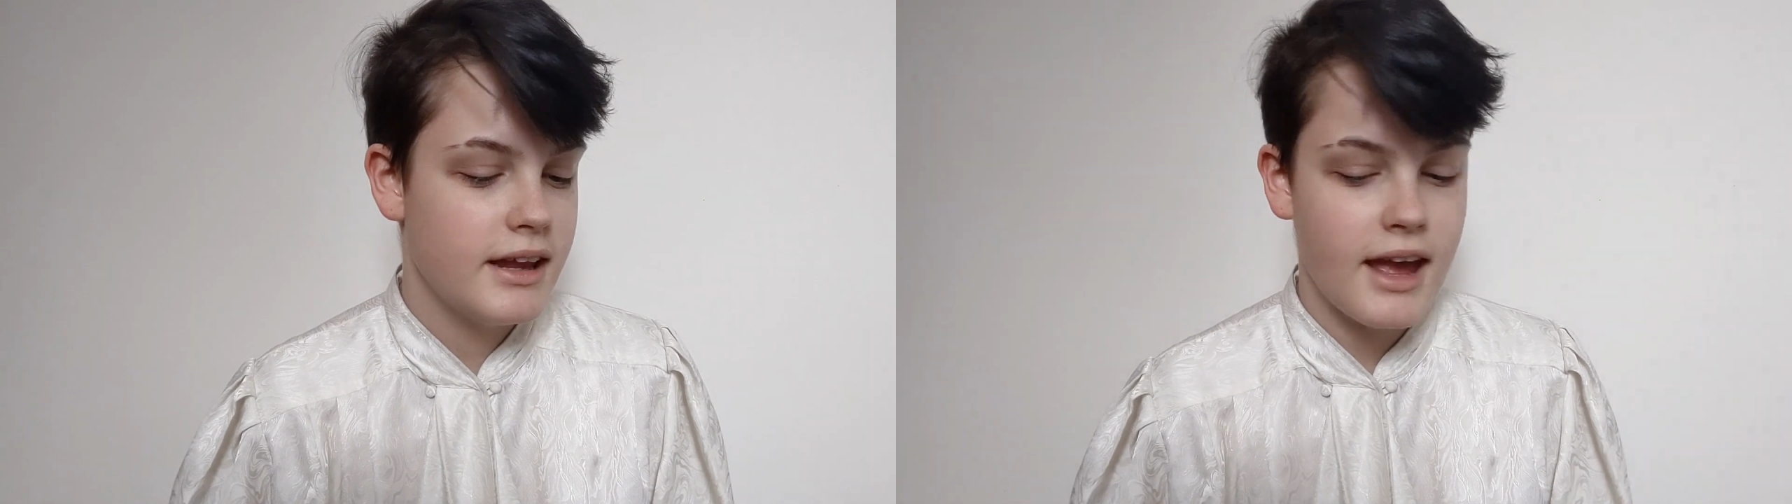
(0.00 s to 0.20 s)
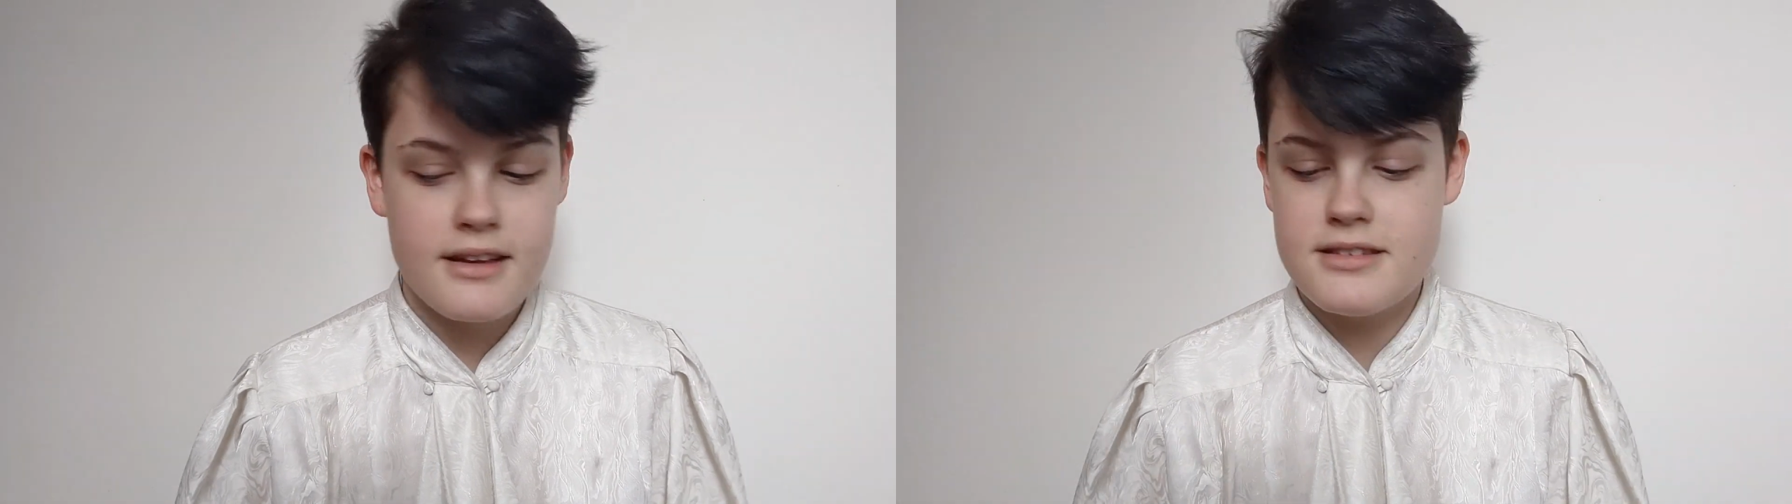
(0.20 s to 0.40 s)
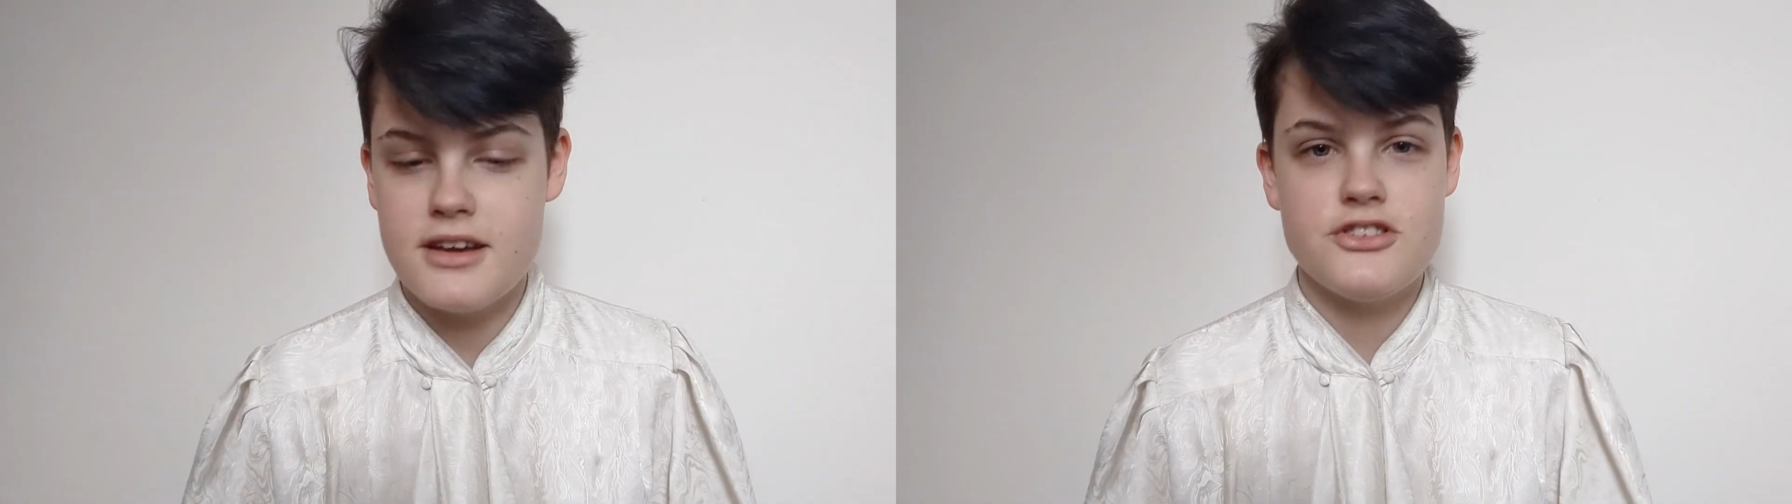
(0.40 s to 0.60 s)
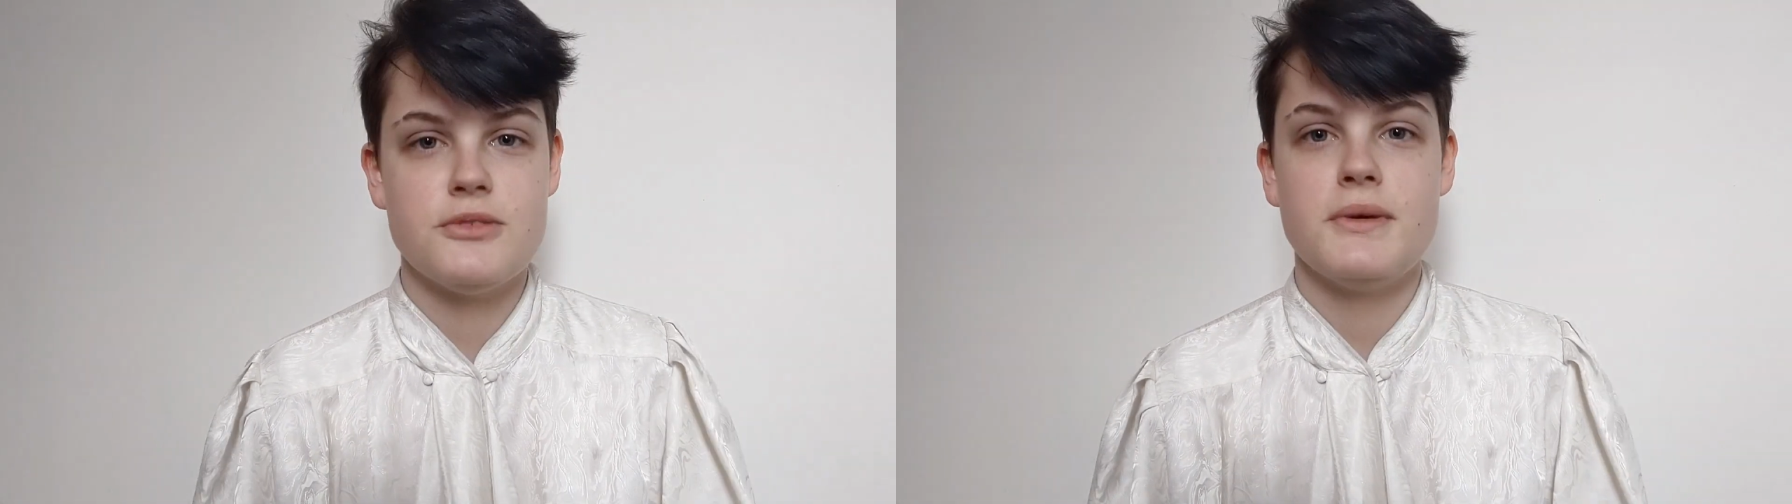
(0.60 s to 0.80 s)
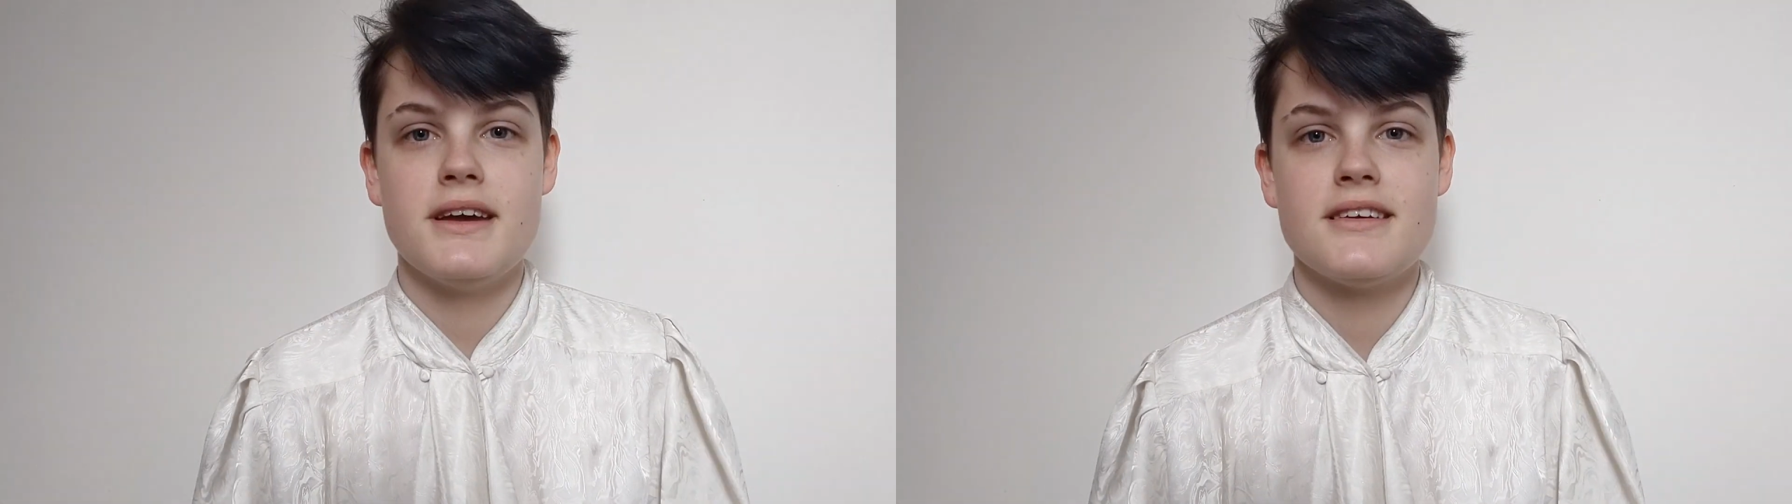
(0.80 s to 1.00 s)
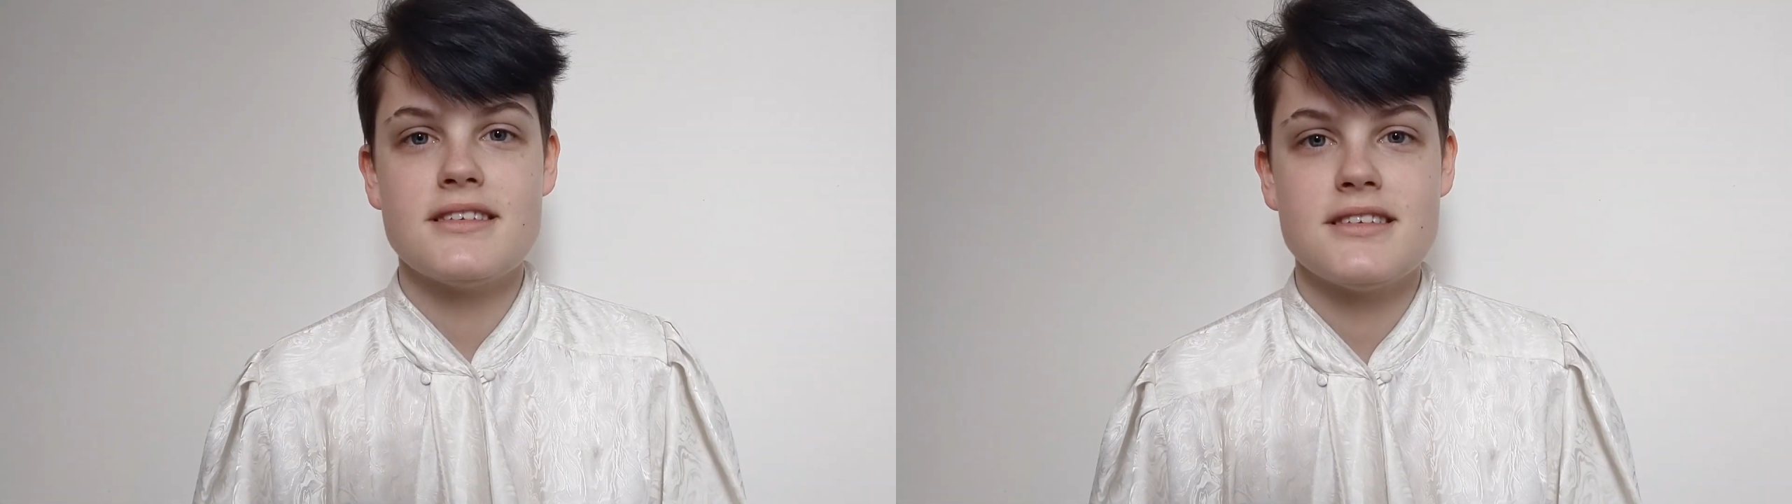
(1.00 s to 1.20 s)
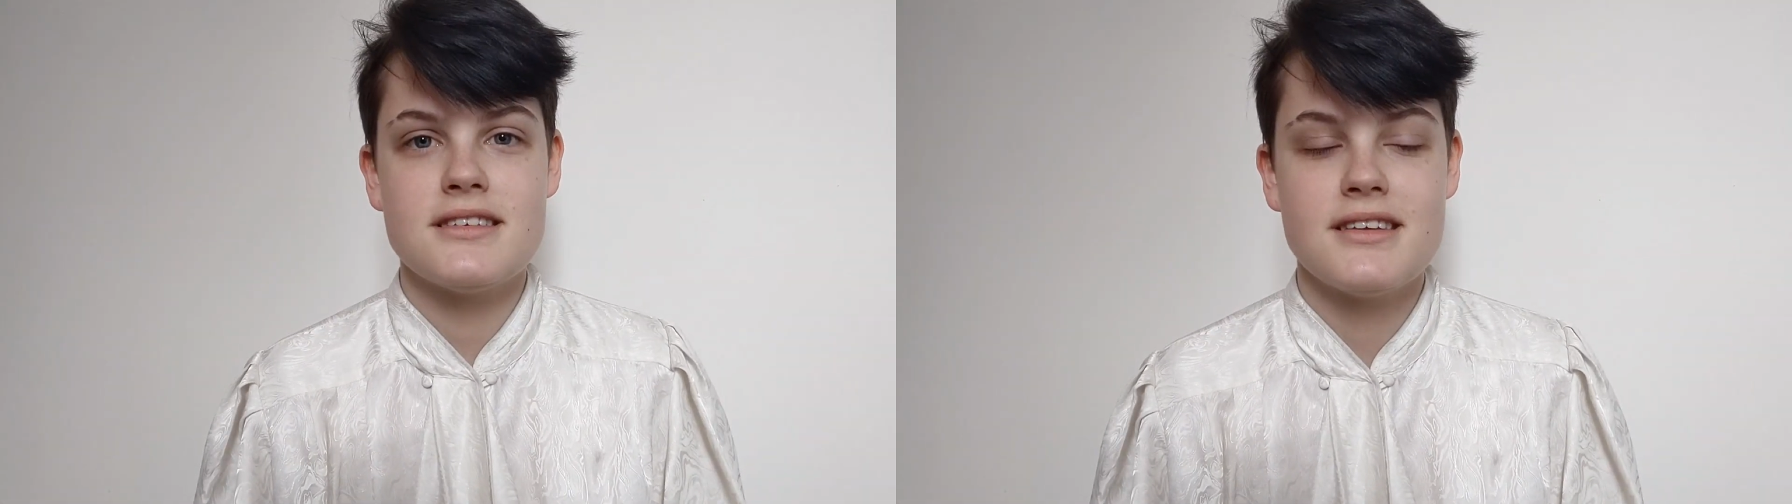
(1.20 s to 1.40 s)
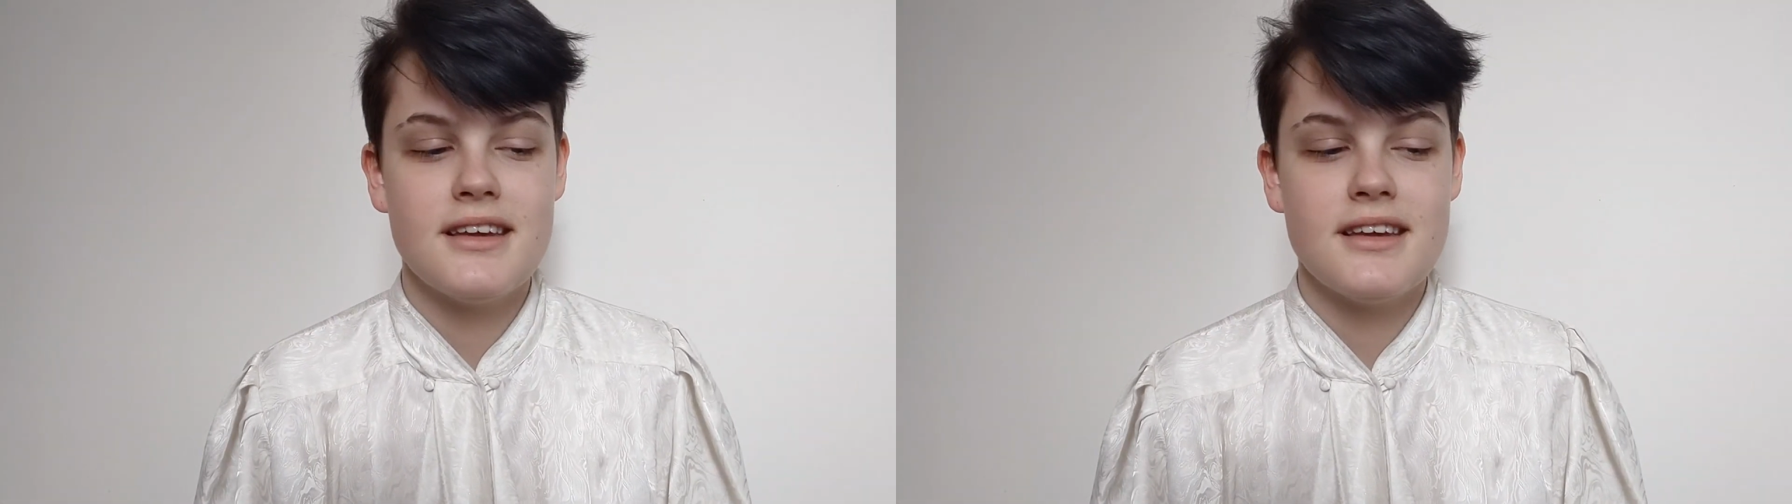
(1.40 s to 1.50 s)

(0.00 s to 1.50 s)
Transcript: to get such a mix.